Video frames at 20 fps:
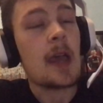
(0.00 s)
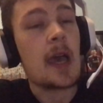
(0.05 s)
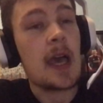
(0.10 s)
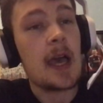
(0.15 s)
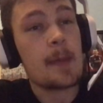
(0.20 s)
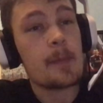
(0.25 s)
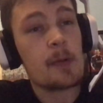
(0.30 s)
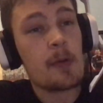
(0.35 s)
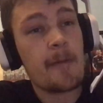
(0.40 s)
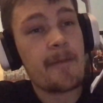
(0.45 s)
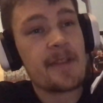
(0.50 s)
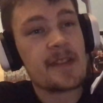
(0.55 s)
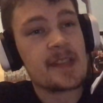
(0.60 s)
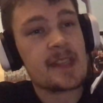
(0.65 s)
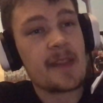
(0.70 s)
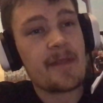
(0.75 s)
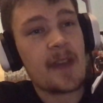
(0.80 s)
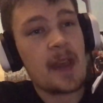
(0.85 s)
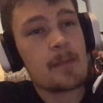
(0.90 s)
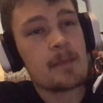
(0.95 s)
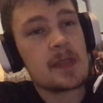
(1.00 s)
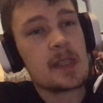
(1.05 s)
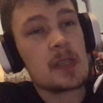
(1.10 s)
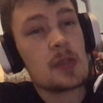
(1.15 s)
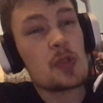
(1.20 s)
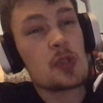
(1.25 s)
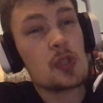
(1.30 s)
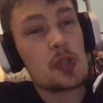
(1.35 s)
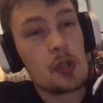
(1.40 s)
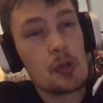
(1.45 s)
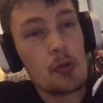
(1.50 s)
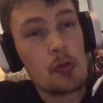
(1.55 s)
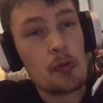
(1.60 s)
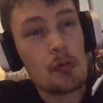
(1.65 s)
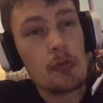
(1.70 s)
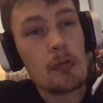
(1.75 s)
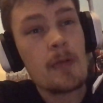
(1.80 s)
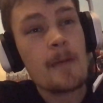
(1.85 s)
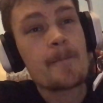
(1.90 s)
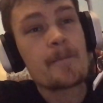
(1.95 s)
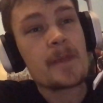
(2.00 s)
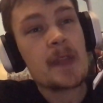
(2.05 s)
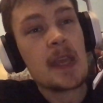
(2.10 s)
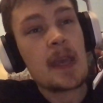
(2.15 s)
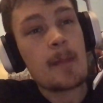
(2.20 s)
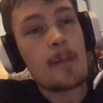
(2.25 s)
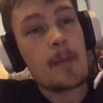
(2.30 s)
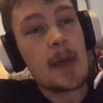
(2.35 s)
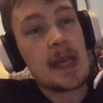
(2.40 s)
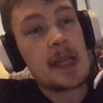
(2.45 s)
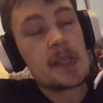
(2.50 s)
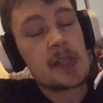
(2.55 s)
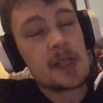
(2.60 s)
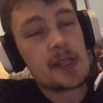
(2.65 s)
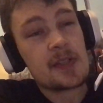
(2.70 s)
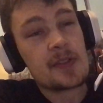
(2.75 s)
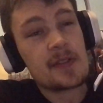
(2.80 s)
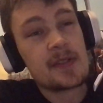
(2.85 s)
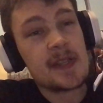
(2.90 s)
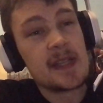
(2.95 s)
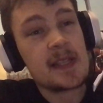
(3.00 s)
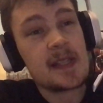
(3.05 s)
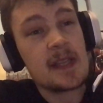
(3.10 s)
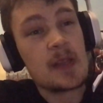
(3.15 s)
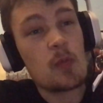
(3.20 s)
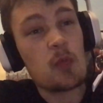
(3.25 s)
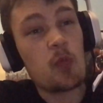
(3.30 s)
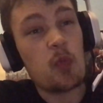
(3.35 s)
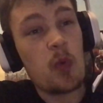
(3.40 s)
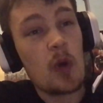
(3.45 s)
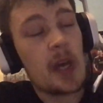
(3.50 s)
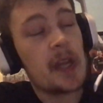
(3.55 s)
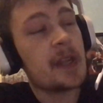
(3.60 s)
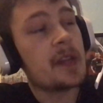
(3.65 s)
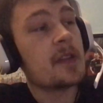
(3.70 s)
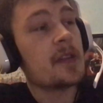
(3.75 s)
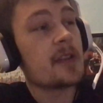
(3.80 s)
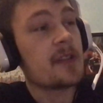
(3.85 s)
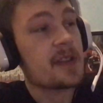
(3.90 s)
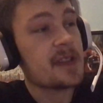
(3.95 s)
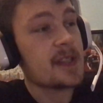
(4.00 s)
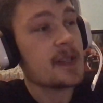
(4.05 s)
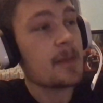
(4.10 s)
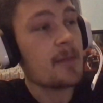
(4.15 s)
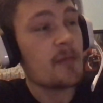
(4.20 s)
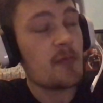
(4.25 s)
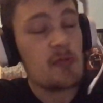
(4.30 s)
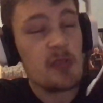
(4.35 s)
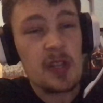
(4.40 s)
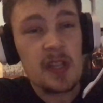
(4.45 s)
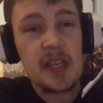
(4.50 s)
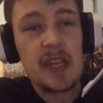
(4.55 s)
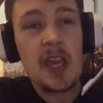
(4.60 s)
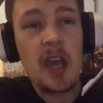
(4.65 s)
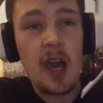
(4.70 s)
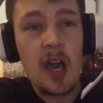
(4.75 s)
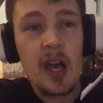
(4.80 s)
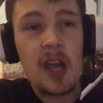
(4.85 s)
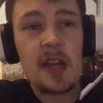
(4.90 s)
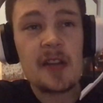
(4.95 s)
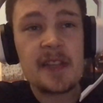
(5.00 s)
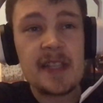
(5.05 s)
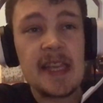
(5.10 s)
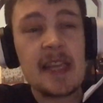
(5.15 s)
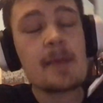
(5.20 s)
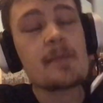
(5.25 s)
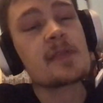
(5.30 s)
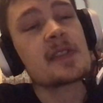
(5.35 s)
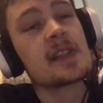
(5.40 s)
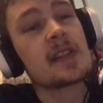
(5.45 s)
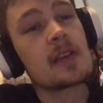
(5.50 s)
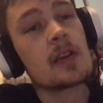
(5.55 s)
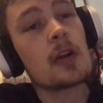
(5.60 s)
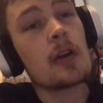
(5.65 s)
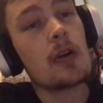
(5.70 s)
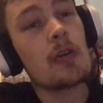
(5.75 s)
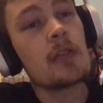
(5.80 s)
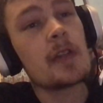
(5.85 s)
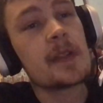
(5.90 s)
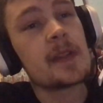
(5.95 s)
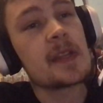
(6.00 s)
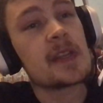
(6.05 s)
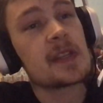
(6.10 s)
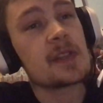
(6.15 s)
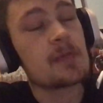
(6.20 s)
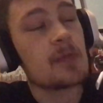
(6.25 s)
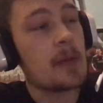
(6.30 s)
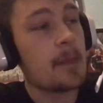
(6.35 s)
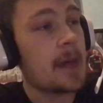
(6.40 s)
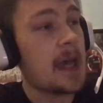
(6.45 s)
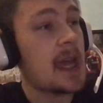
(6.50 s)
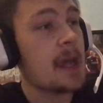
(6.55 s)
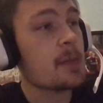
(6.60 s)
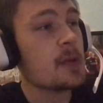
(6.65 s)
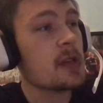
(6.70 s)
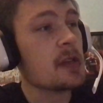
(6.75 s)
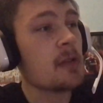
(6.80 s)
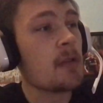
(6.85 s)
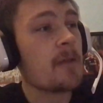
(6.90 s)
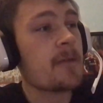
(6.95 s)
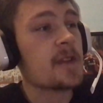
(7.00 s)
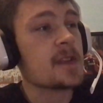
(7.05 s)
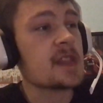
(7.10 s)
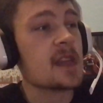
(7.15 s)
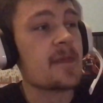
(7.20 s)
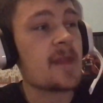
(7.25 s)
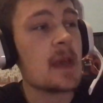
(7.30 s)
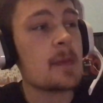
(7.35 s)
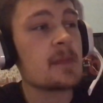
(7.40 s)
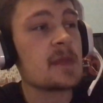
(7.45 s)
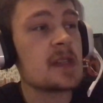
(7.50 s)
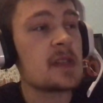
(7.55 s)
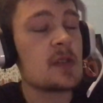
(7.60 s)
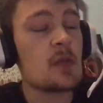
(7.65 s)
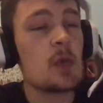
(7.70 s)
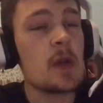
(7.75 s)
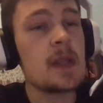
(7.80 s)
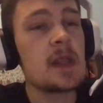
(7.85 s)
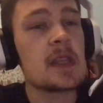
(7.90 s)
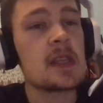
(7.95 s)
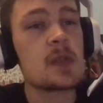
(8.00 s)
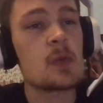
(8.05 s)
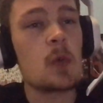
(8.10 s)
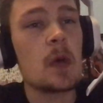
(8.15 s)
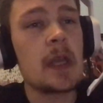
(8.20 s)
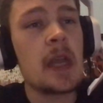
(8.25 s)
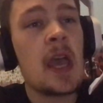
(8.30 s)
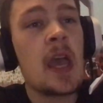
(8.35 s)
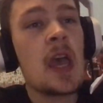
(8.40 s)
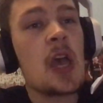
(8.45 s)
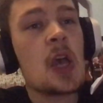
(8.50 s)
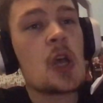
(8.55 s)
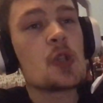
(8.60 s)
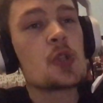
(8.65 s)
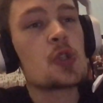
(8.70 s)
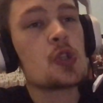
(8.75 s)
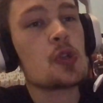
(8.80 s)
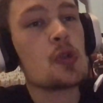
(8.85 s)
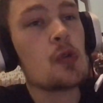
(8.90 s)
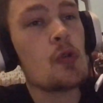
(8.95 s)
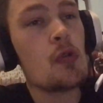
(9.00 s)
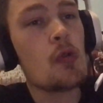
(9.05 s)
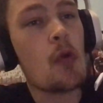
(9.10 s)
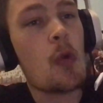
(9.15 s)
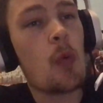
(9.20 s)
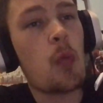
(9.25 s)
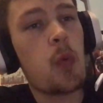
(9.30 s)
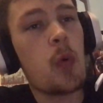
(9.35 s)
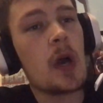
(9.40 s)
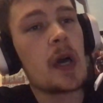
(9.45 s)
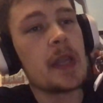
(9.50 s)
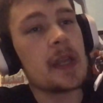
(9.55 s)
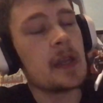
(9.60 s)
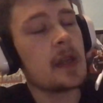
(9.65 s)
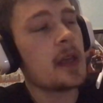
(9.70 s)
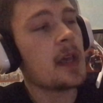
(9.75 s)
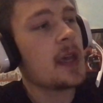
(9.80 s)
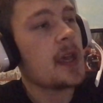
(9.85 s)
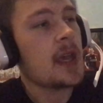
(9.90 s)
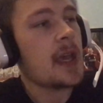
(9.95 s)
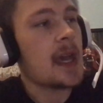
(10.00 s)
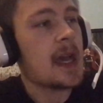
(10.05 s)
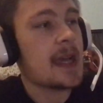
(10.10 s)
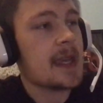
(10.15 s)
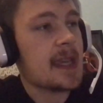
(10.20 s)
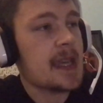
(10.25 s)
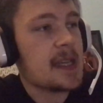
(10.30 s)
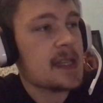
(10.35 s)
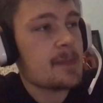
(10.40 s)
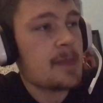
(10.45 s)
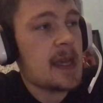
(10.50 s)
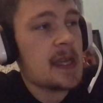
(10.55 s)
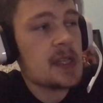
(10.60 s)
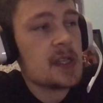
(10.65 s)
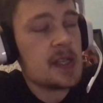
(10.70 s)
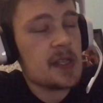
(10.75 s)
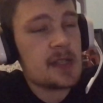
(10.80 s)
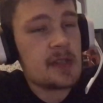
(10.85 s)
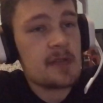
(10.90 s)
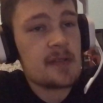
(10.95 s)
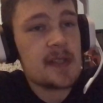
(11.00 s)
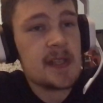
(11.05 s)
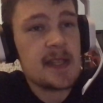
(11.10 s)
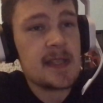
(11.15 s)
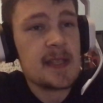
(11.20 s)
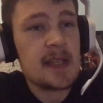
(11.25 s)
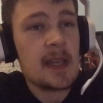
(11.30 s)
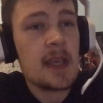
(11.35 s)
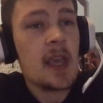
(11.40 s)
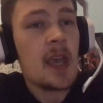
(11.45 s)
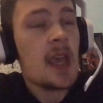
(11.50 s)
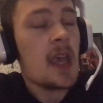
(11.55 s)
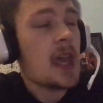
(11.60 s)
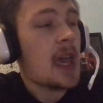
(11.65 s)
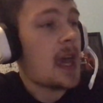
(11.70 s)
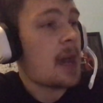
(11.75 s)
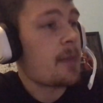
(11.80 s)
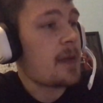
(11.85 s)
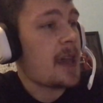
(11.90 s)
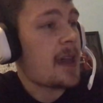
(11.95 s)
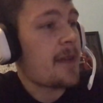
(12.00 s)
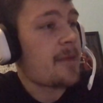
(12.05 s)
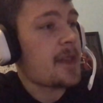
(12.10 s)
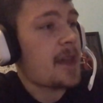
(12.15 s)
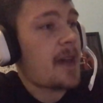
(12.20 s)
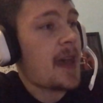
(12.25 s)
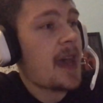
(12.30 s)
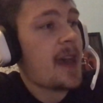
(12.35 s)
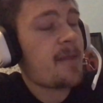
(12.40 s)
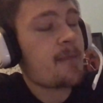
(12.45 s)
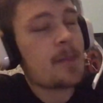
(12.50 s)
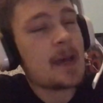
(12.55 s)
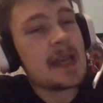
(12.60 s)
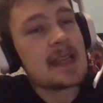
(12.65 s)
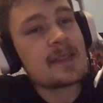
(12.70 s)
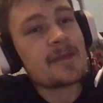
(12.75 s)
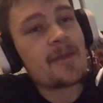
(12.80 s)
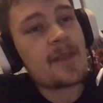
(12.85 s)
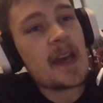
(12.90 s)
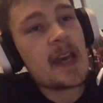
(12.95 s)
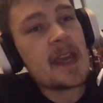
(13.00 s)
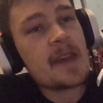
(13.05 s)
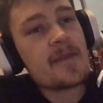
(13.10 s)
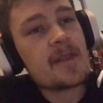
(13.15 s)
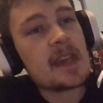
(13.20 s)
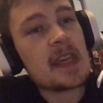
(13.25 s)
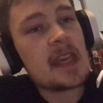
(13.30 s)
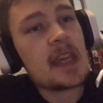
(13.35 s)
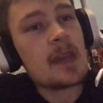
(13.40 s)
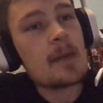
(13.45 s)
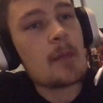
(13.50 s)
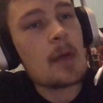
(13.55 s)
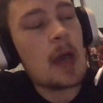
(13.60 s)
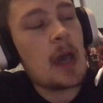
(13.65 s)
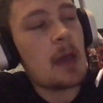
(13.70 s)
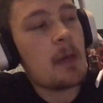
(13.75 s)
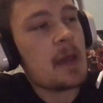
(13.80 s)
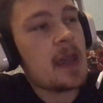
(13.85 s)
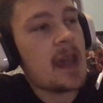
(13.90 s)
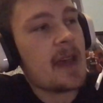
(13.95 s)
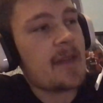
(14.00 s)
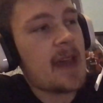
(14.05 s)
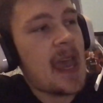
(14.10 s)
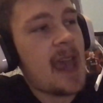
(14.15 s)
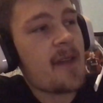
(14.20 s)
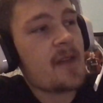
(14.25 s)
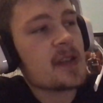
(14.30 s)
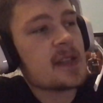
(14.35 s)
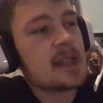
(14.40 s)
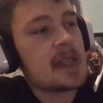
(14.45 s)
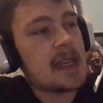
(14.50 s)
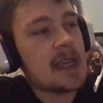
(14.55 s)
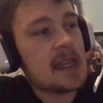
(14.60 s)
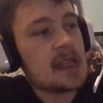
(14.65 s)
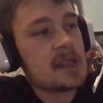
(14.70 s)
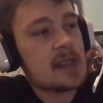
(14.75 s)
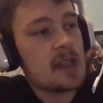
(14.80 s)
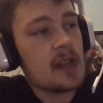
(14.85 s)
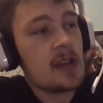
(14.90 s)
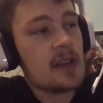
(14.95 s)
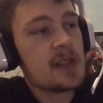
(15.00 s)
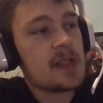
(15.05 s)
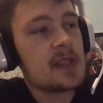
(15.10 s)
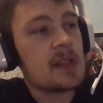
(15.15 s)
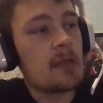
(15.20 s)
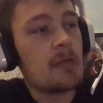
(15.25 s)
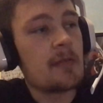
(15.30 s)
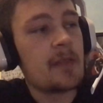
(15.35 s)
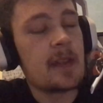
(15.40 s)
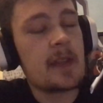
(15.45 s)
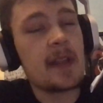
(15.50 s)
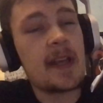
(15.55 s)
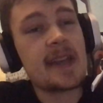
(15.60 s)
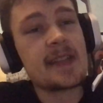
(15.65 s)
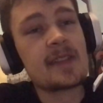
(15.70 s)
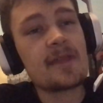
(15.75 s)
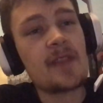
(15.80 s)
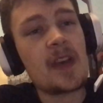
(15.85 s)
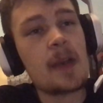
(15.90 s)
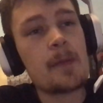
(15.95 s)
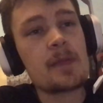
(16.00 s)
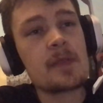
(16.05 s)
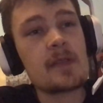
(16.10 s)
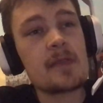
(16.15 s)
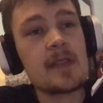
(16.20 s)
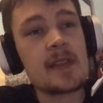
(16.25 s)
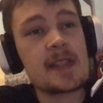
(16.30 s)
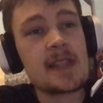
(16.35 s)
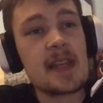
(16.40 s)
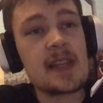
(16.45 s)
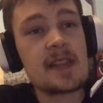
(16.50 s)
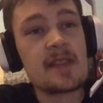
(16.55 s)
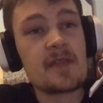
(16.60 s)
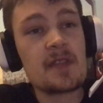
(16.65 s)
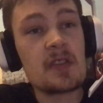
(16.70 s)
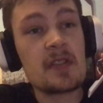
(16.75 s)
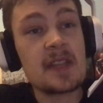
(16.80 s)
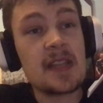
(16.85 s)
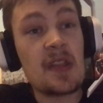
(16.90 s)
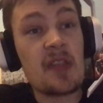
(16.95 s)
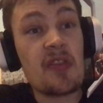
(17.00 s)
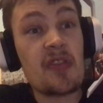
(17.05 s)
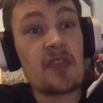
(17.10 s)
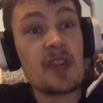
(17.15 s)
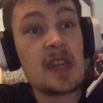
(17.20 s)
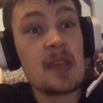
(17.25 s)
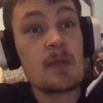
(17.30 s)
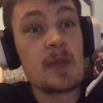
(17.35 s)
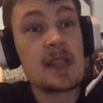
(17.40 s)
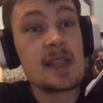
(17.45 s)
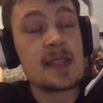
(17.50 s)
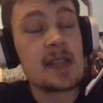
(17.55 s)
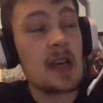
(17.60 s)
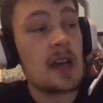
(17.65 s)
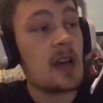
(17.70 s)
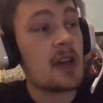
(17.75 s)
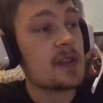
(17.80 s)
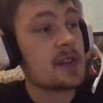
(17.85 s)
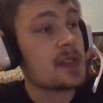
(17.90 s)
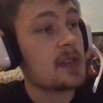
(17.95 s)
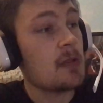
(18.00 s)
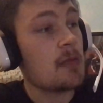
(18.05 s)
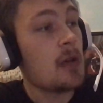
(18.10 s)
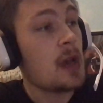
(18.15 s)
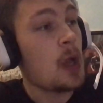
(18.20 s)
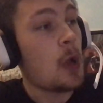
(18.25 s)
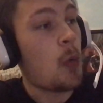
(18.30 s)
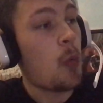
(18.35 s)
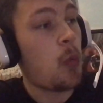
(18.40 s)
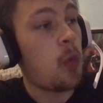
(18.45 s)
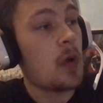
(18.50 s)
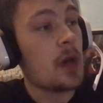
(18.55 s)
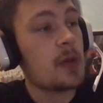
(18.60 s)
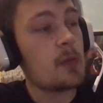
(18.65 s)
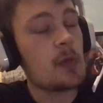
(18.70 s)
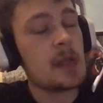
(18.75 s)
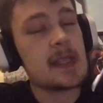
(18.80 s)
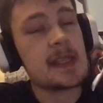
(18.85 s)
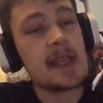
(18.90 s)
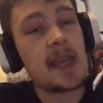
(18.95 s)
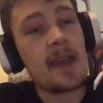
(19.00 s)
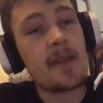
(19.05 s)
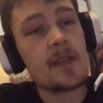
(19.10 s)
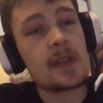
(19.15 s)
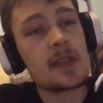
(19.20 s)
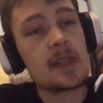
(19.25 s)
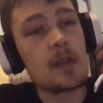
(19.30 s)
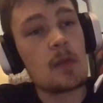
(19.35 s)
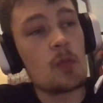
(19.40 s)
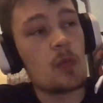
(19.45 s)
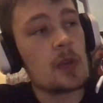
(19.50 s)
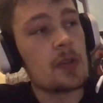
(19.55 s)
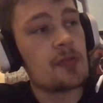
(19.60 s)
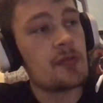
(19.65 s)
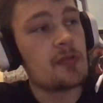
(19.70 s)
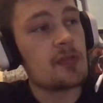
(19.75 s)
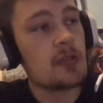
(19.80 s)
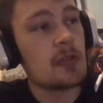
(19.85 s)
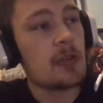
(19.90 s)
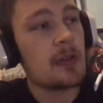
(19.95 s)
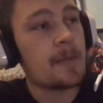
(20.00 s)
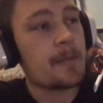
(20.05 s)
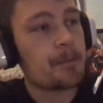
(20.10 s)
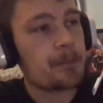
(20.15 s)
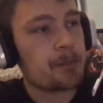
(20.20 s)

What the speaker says: I'm going for Southampton 2, Manchester City 1. There are some really hard games to call in this one, but I'm going to go for Southampton to win this one 2-1 against Manchester City. And we have the 5:30 game. We have Everton against Arsenal. The last five between the sides resulted in three wins to Arsenal, one win to Everton, and one draw.